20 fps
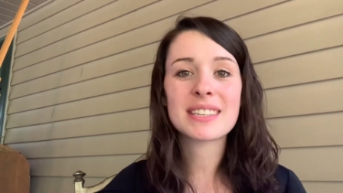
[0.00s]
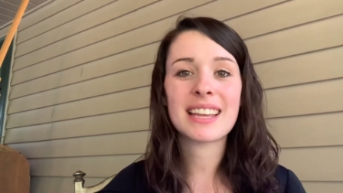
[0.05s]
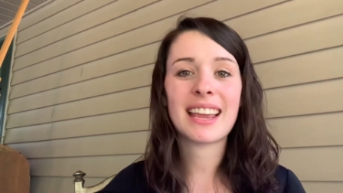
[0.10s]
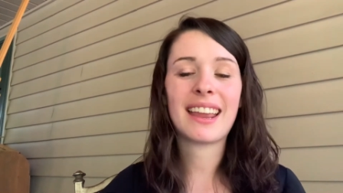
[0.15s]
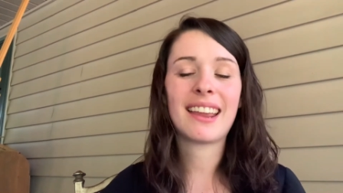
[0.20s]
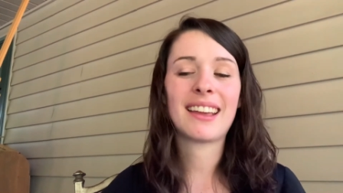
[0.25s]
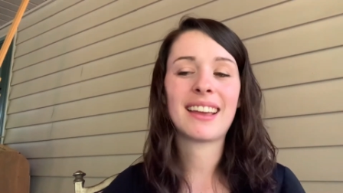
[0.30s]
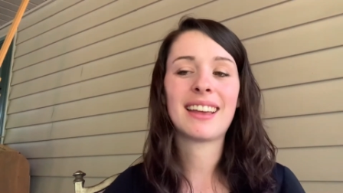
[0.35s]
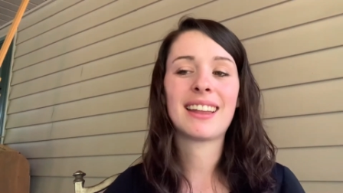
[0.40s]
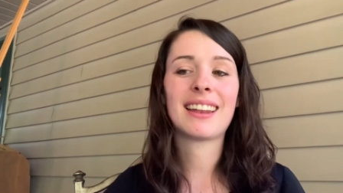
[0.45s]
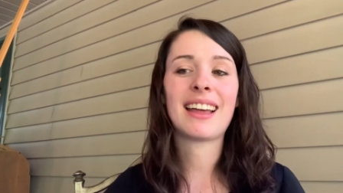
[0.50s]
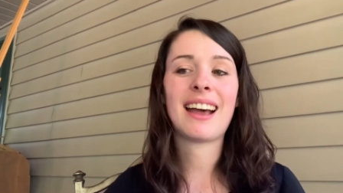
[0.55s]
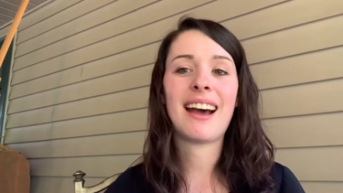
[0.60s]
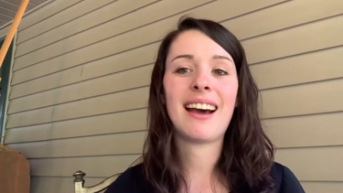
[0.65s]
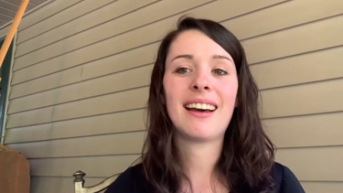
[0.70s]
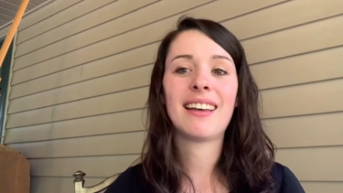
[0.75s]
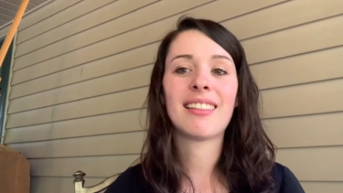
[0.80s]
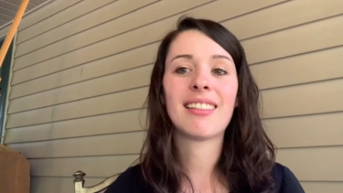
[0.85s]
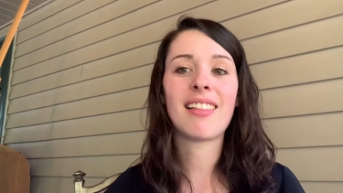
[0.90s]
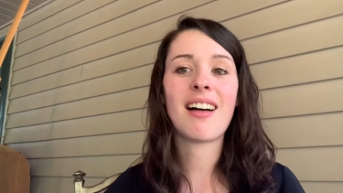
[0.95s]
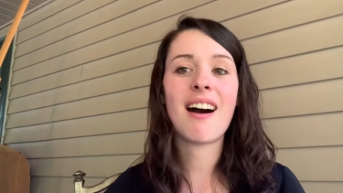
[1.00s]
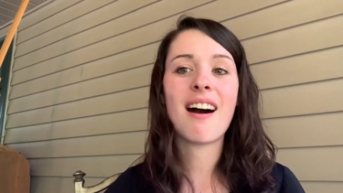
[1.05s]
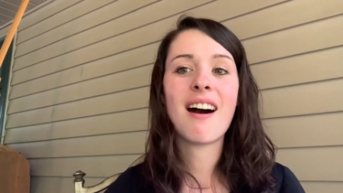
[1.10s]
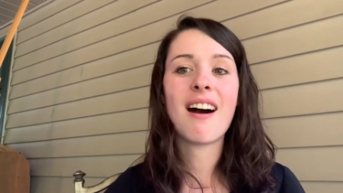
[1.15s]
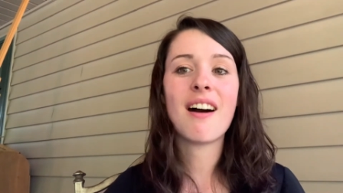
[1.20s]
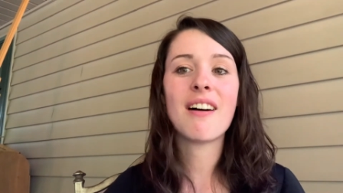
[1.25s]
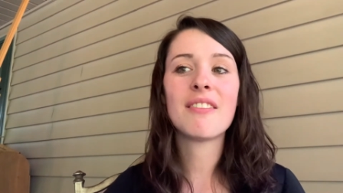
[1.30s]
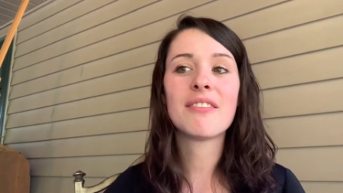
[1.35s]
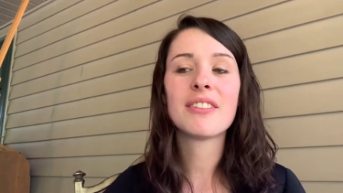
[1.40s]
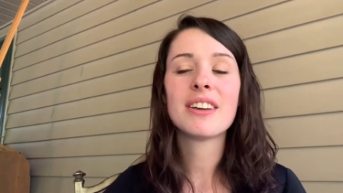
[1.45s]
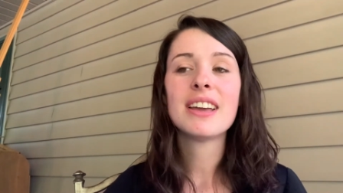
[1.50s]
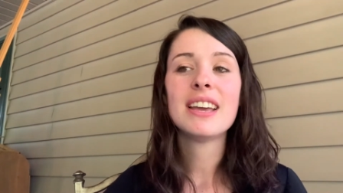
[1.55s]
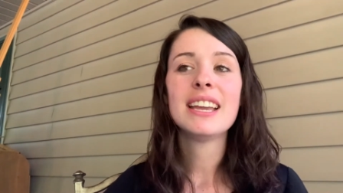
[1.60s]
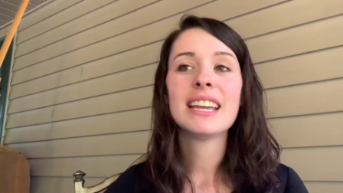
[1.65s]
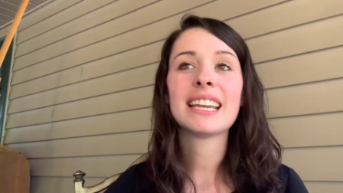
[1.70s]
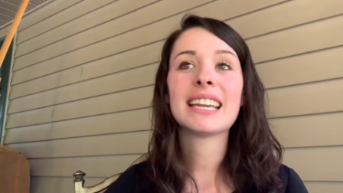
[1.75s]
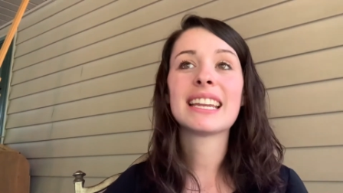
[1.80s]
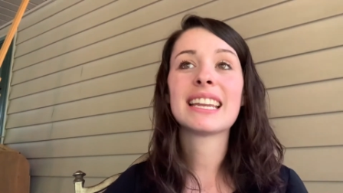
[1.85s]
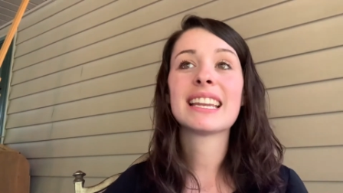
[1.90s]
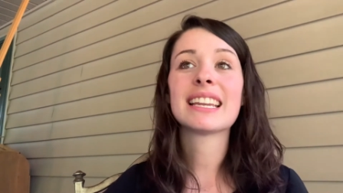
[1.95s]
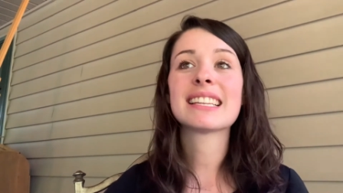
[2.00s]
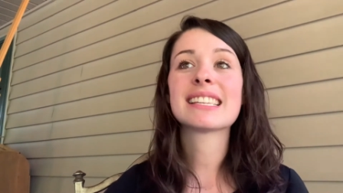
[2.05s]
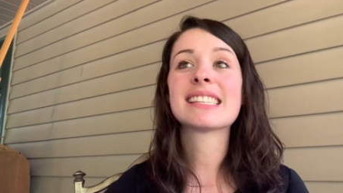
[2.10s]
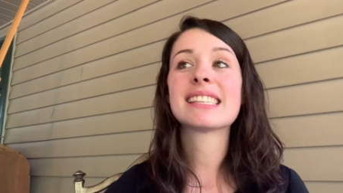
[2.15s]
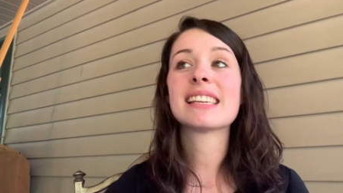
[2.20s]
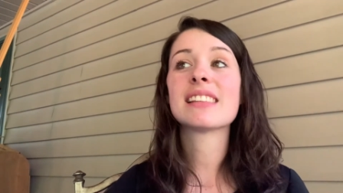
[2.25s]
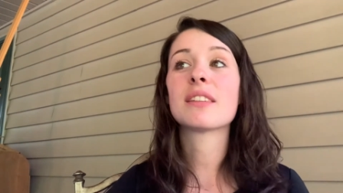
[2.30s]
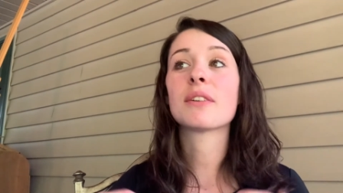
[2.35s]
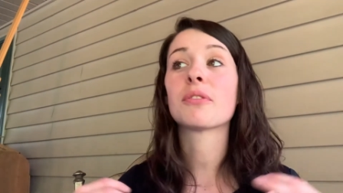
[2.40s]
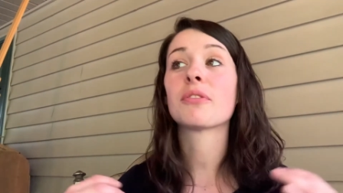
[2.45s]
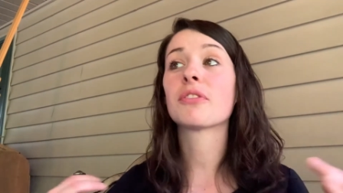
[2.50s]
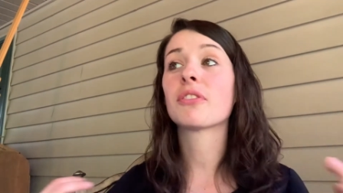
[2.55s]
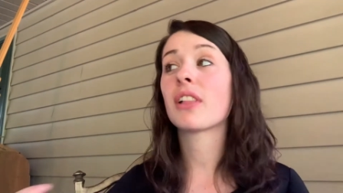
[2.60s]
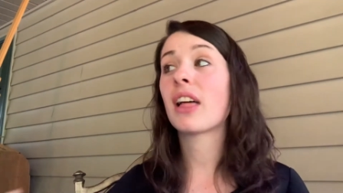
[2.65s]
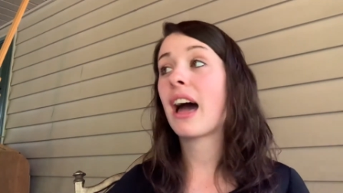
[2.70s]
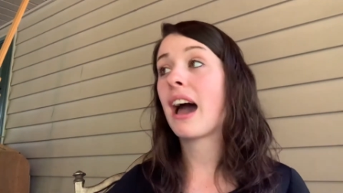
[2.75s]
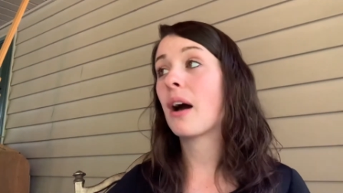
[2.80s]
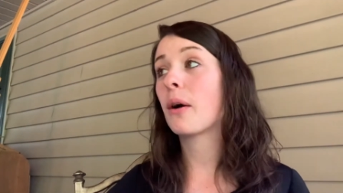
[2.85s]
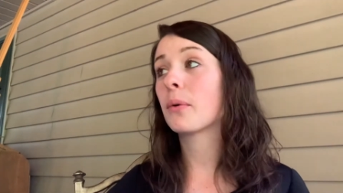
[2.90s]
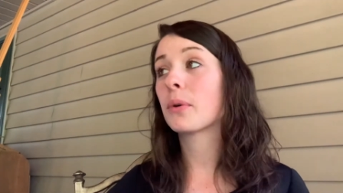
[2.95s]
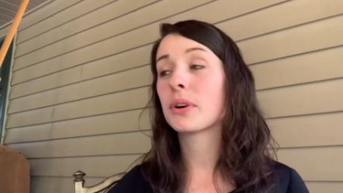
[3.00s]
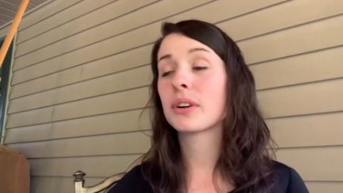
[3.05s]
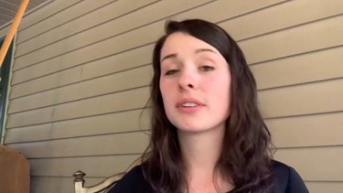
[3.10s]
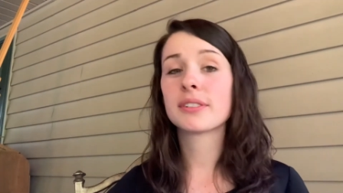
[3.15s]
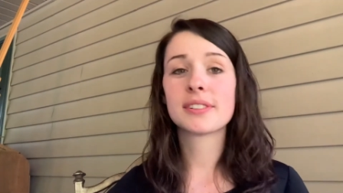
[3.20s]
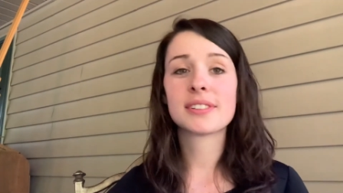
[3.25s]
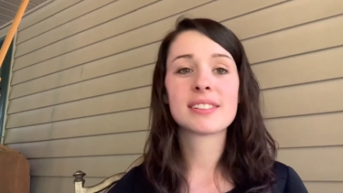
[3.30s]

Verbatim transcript: And I love getting to see the flowers